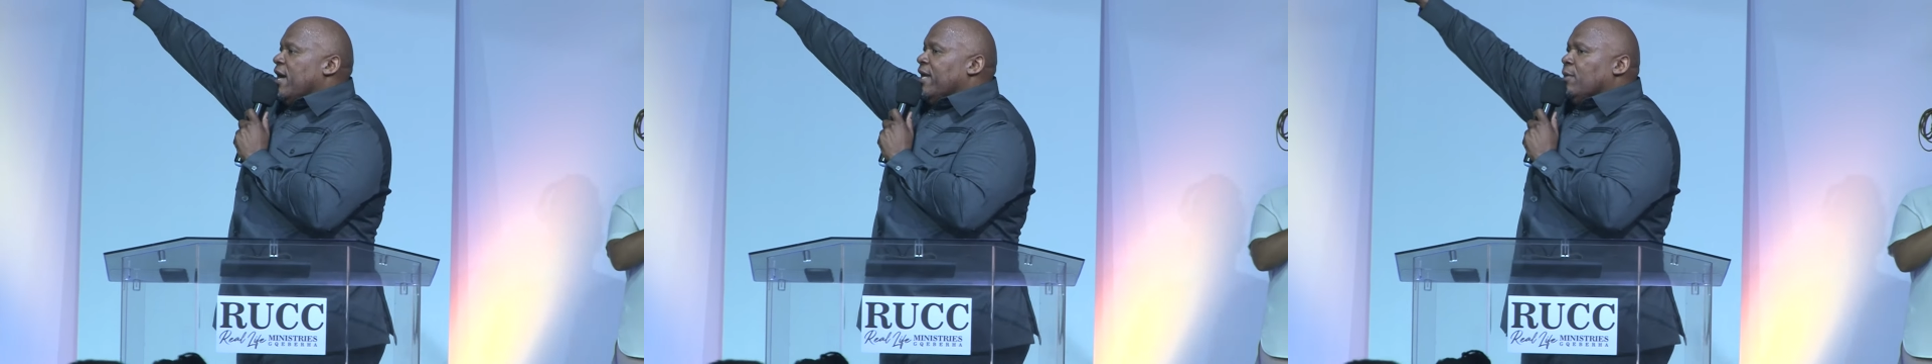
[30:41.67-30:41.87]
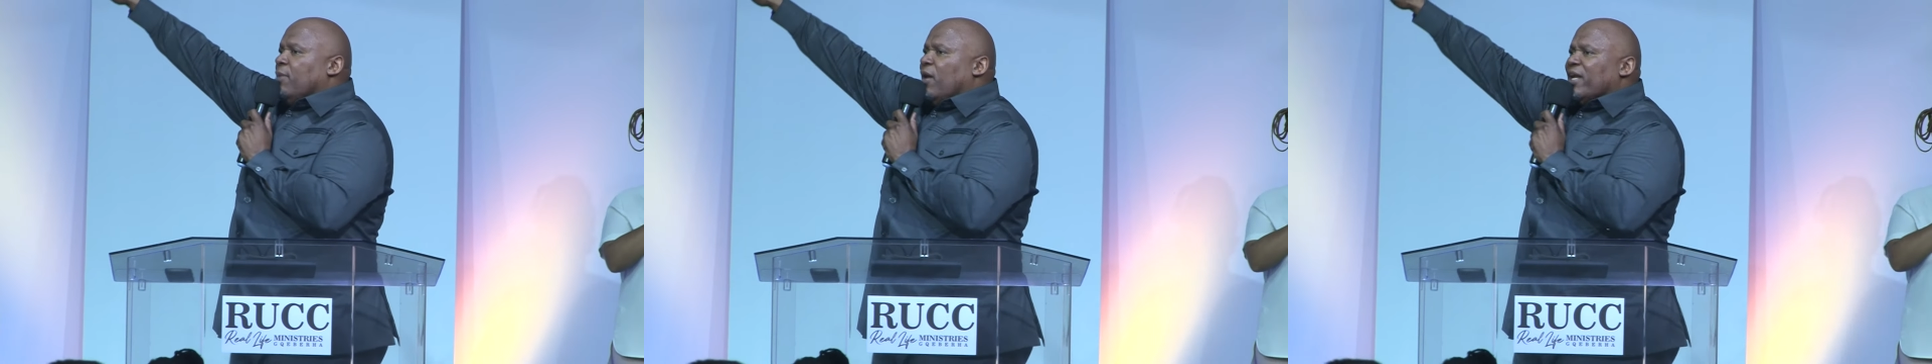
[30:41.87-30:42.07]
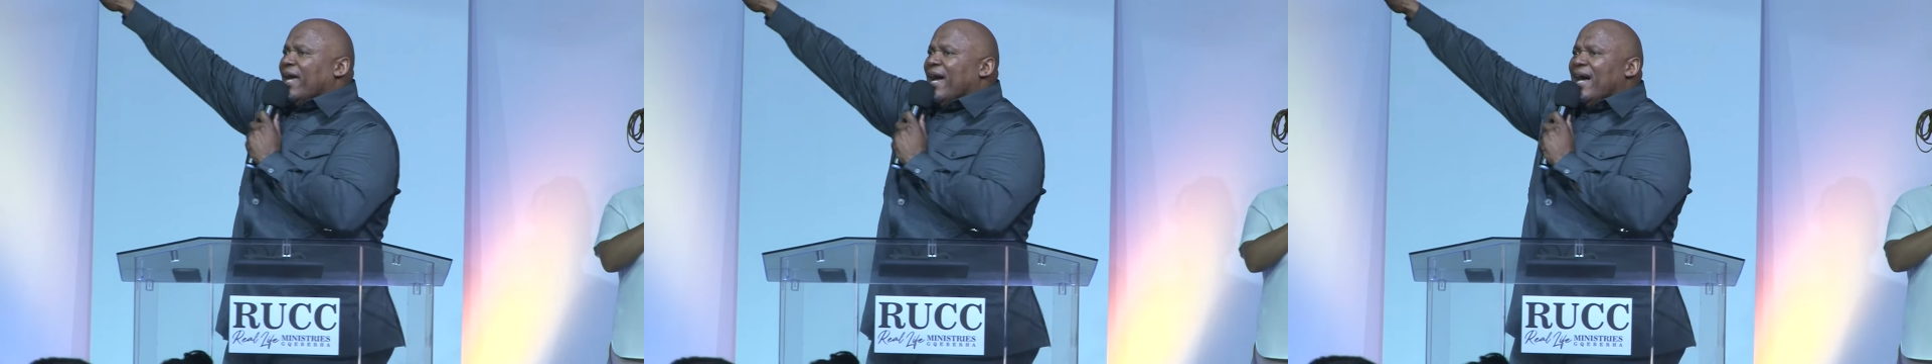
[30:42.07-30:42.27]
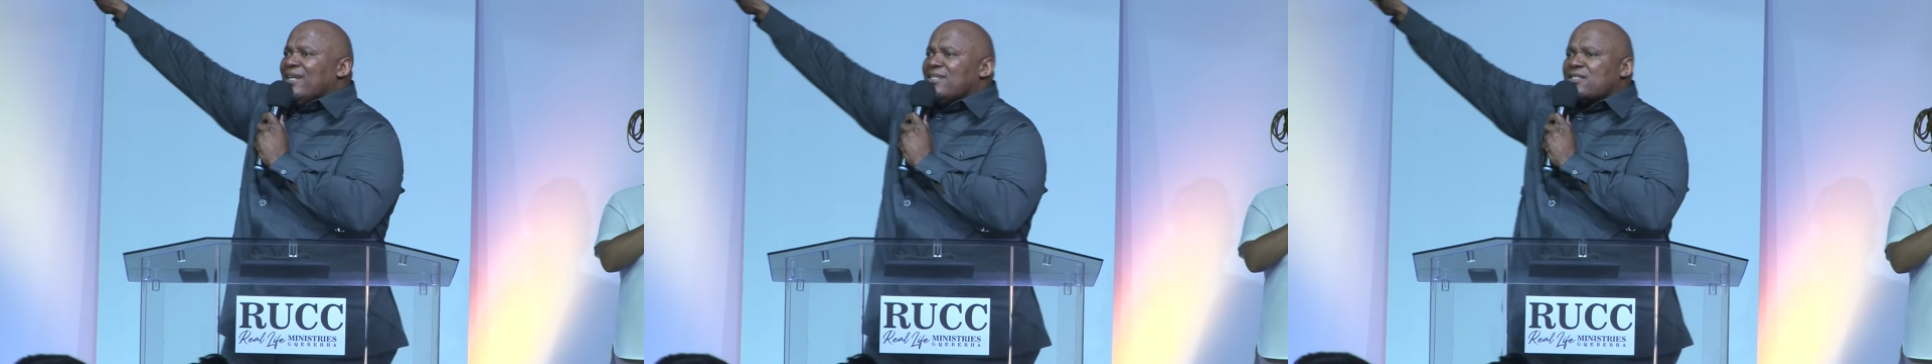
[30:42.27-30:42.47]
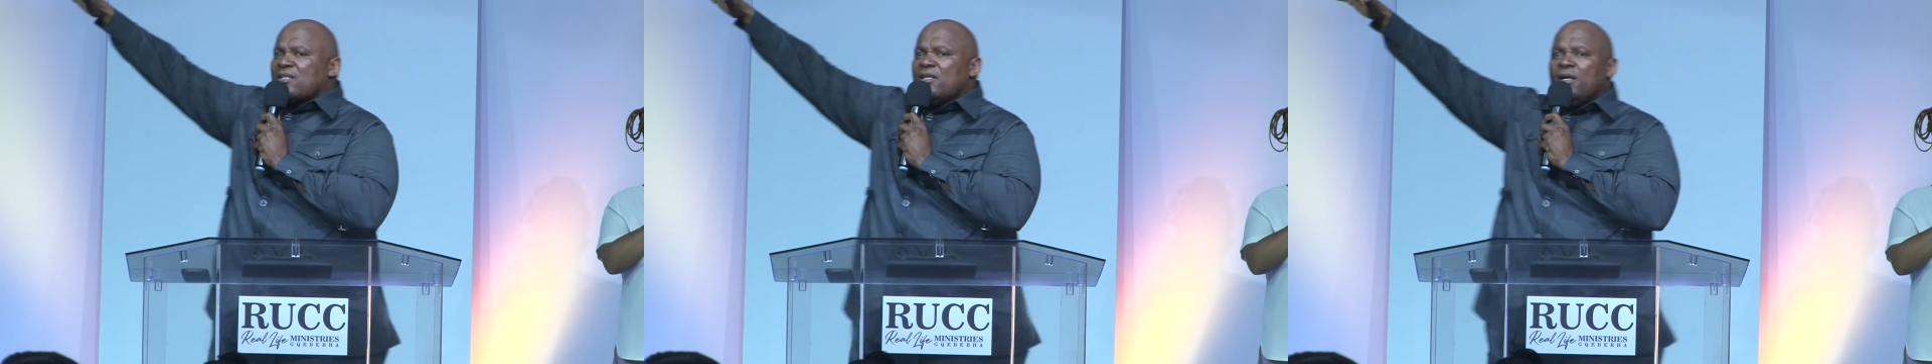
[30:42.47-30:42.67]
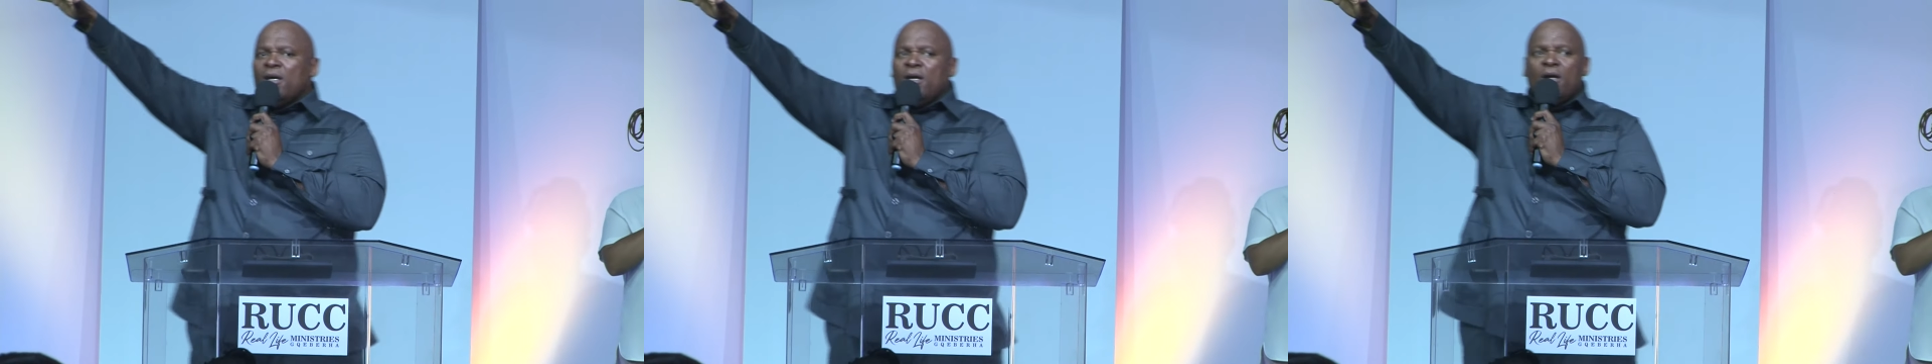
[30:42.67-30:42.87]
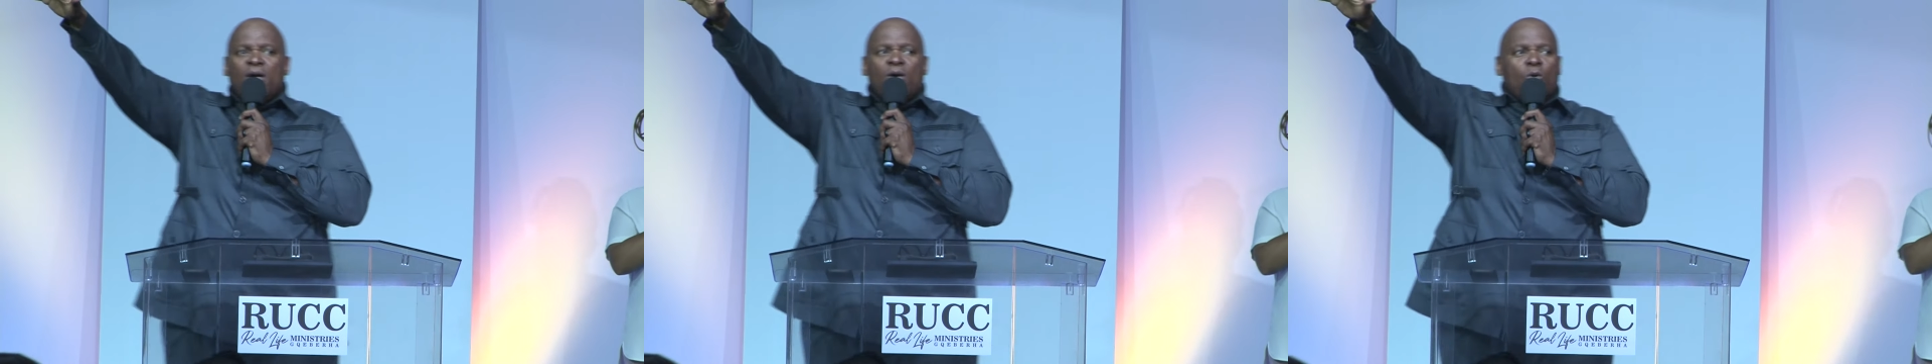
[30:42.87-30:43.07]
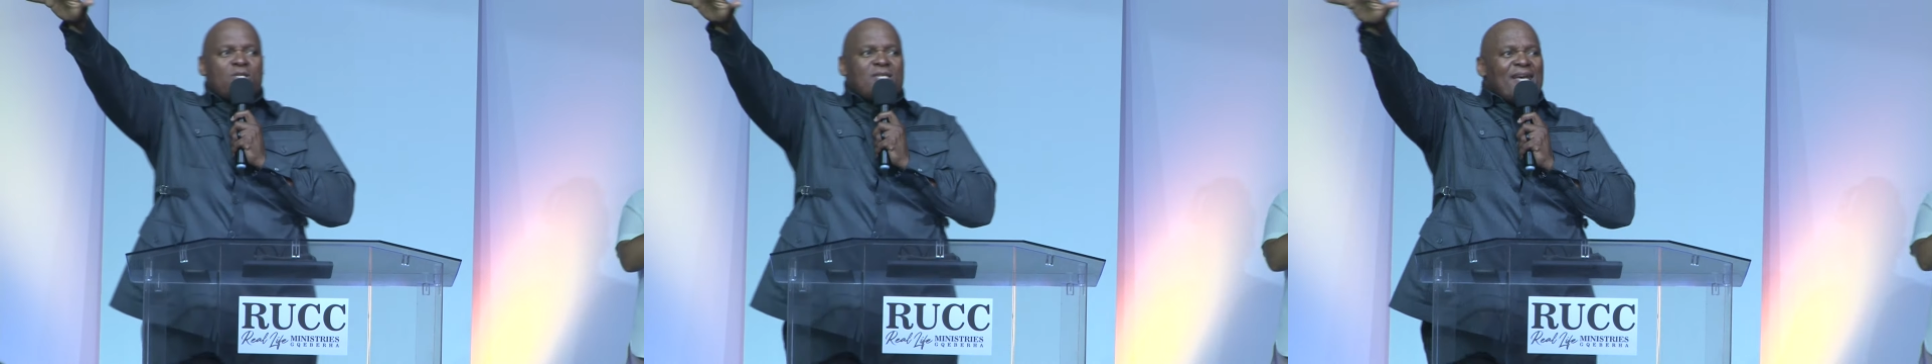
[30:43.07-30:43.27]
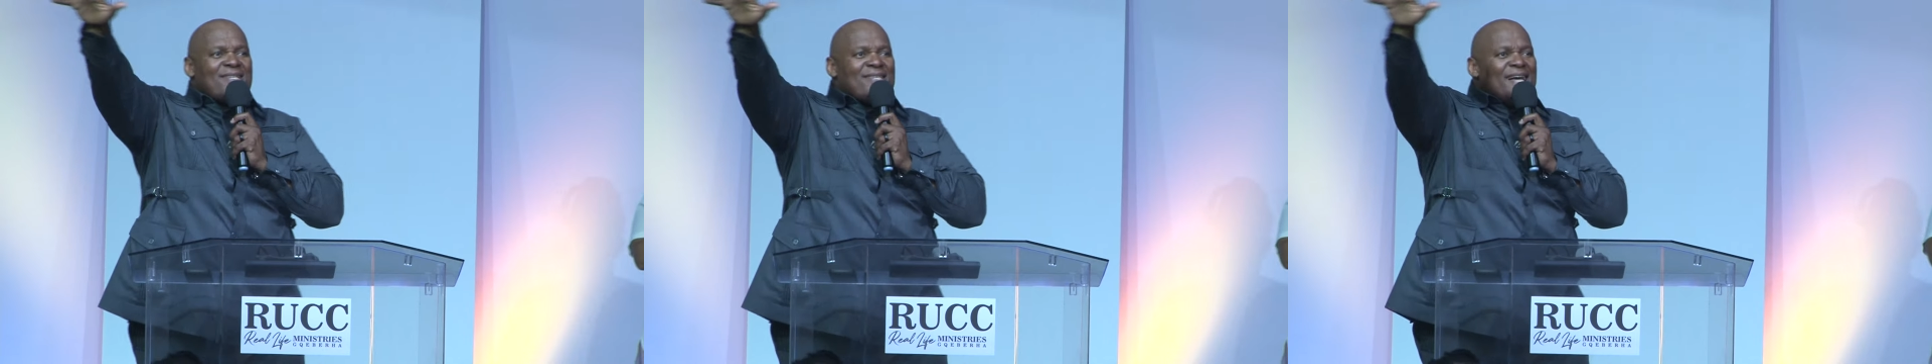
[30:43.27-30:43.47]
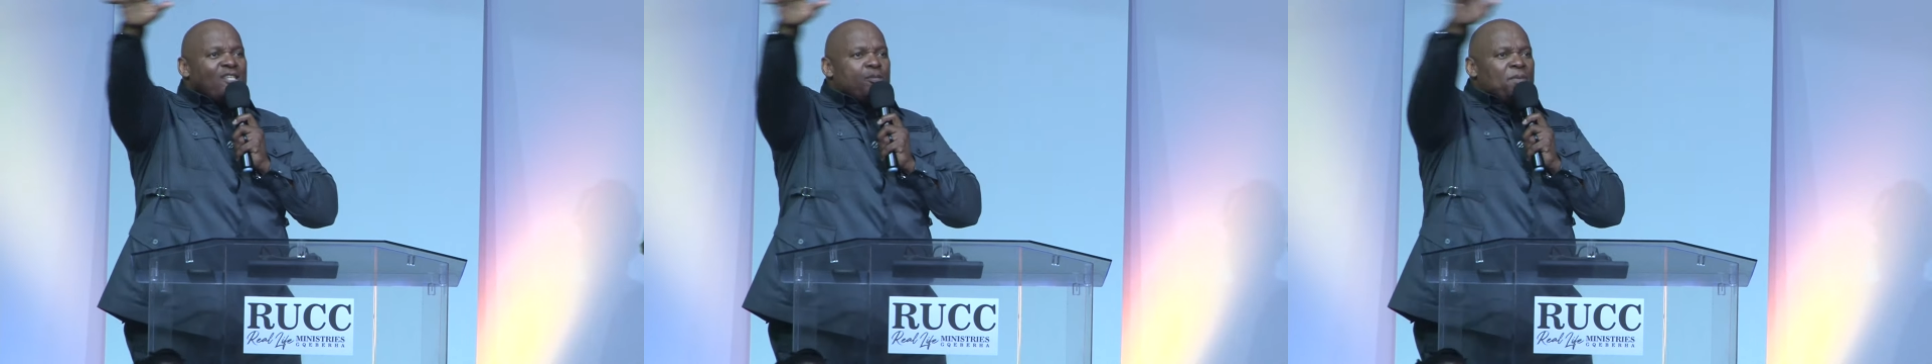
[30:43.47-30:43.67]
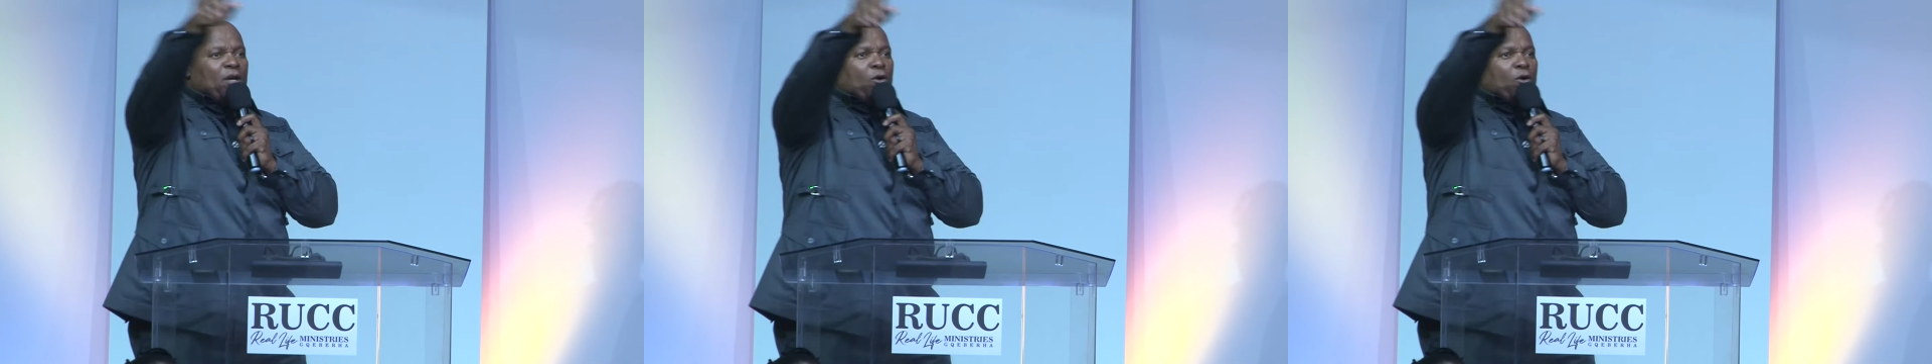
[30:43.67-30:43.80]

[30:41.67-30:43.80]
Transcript: Anybody else who says, That's me,